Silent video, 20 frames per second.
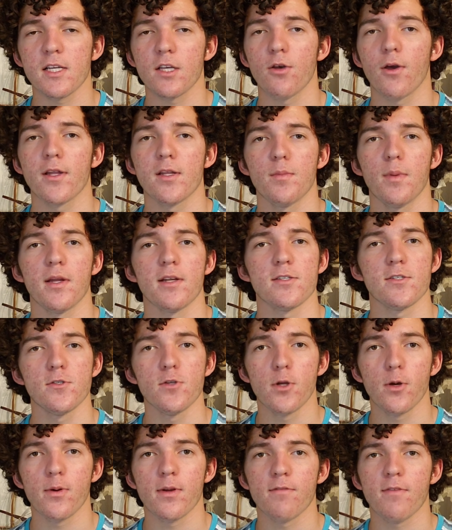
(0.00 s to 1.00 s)
You get to be in a
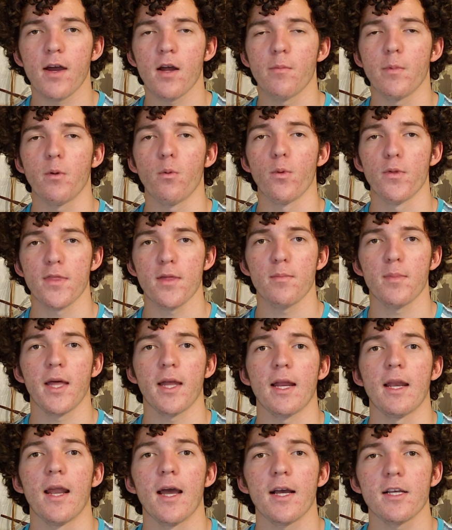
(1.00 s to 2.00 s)
studio environment with them,
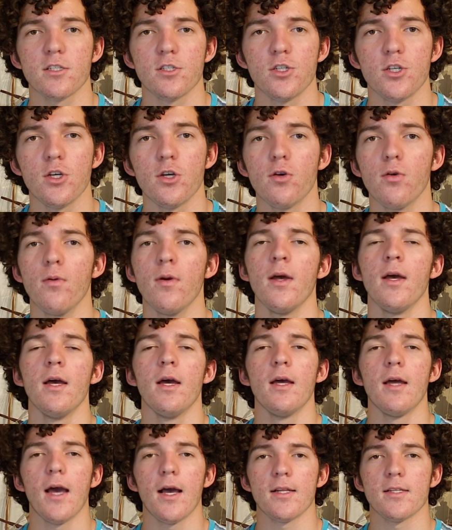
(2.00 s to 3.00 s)
like next to you
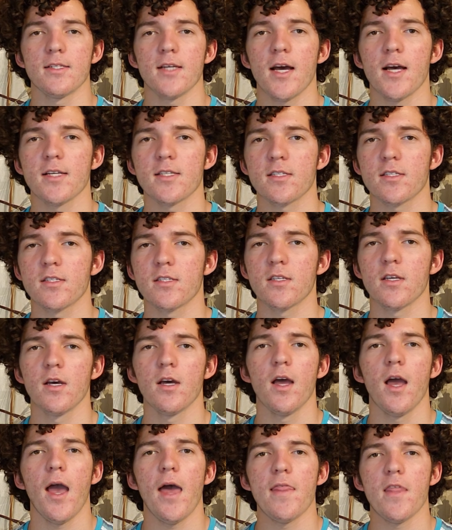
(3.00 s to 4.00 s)
at desks,
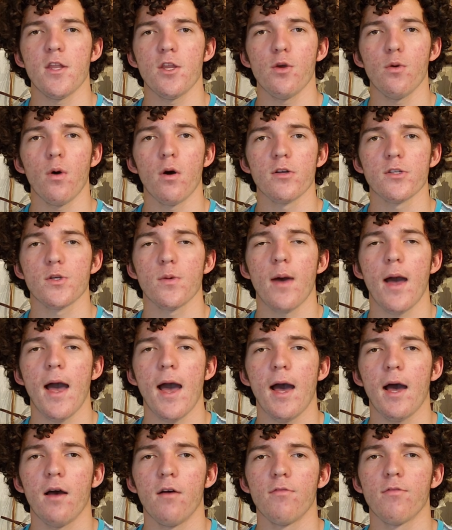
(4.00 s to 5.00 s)
and then you also
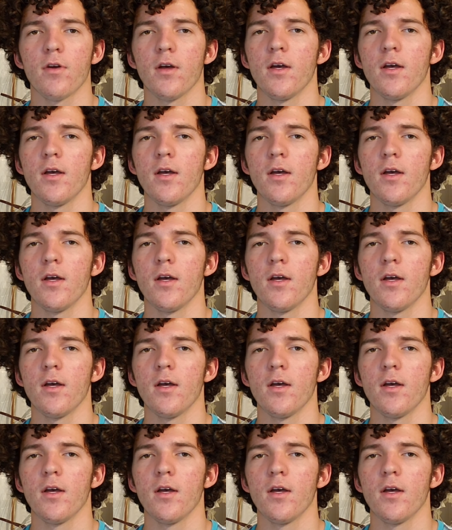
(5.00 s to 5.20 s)
have